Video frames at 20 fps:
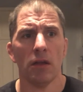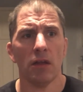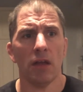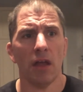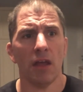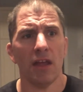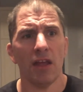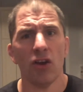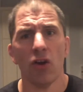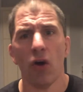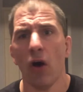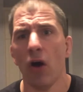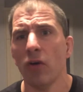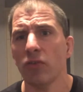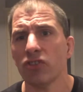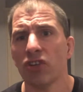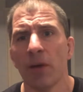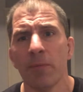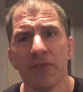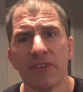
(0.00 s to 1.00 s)
It
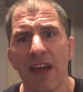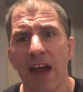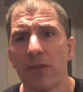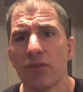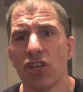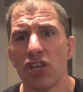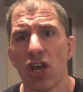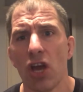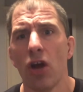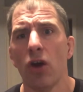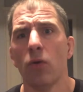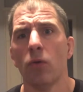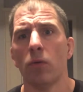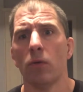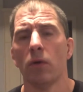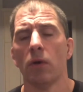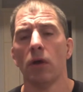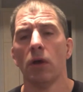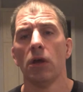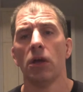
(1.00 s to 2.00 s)
all comes down to
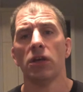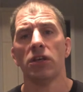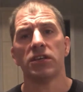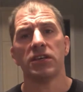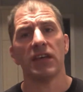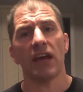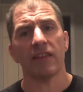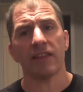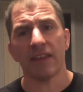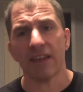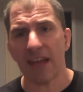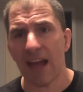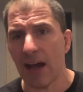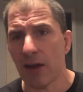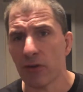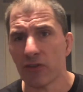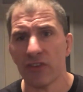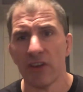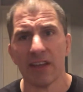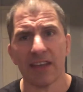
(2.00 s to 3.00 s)
you. Get the
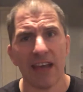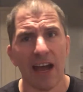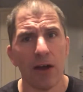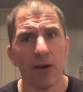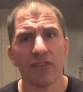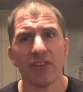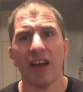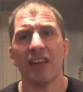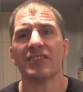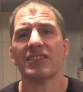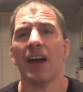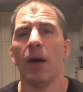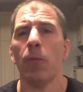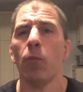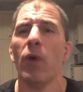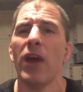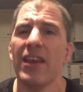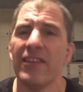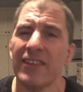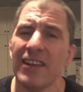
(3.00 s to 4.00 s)
calories in, calories out. Stop
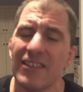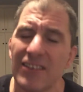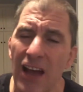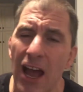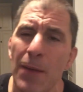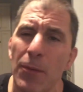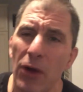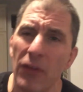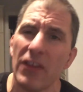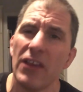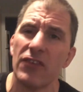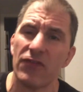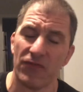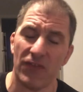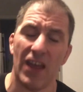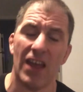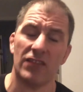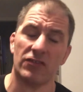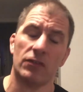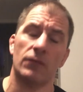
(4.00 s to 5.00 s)
wasting time on these
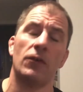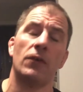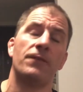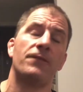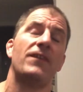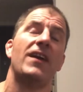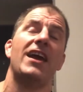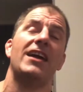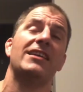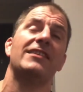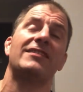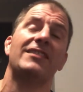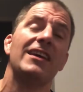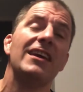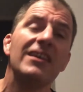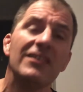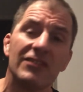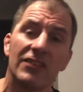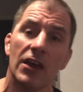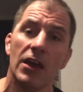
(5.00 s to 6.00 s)
fanciful
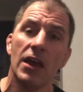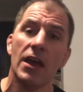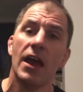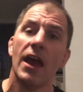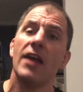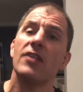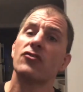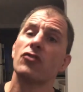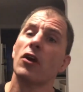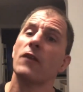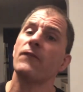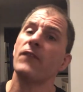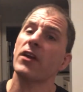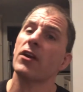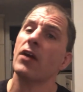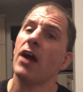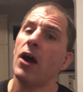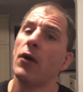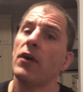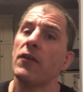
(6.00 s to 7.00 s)
fantasies and start
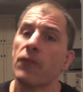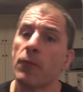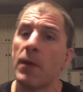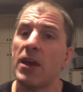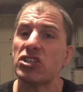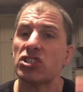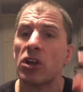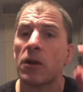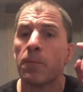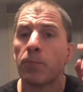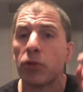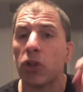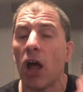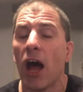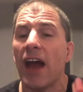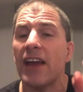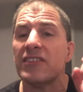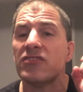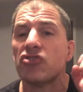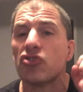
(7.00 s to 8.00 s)
figuring out how information
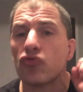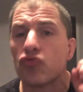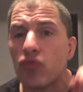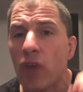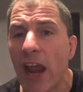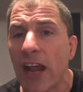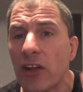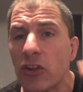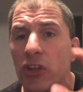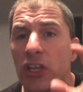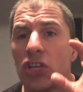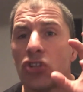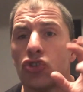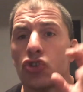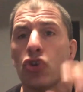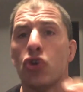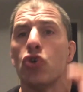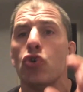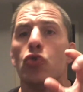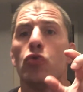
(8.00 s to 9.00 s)
applies directly
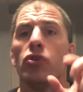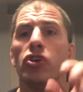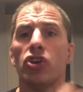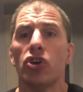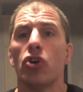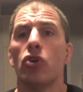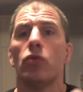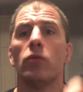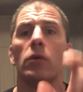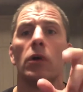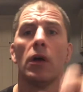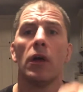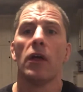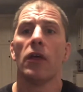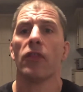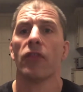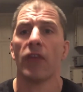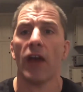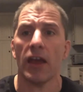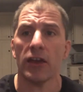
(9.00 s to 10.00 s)
to you.
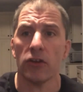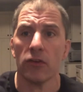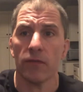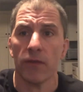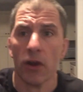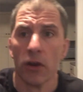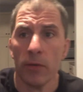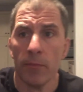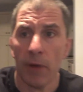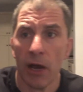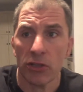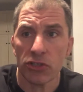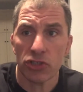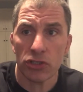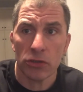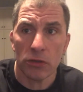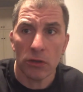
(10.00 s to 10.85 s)
Thank you very much.